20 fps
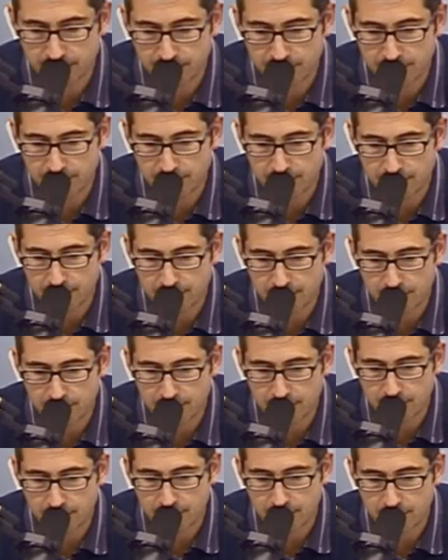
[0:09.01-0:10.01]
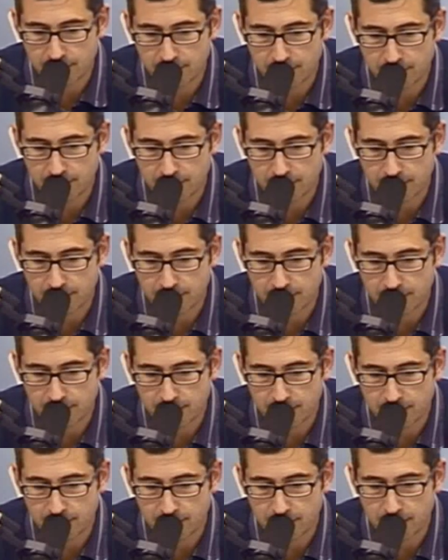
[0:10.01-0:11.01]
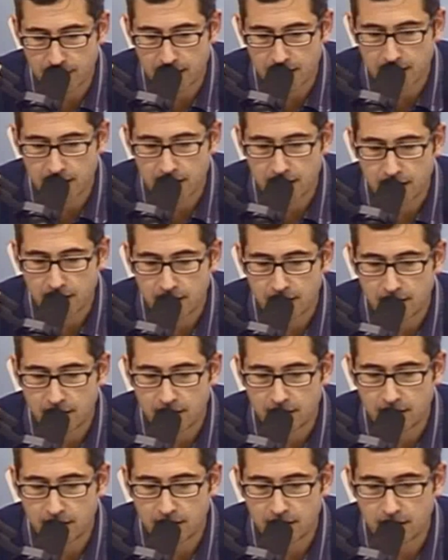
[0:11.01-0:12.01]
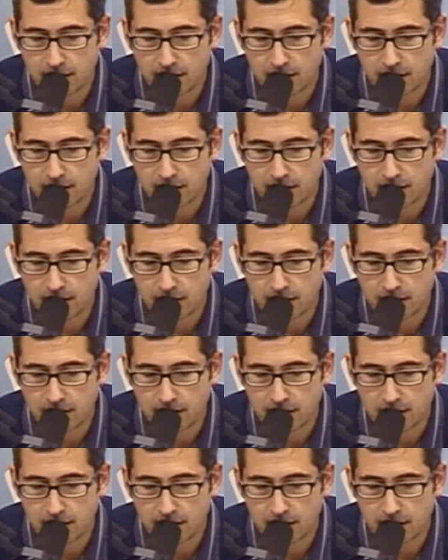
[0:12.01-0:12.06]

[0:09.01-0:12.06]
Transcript: Nobody speaks.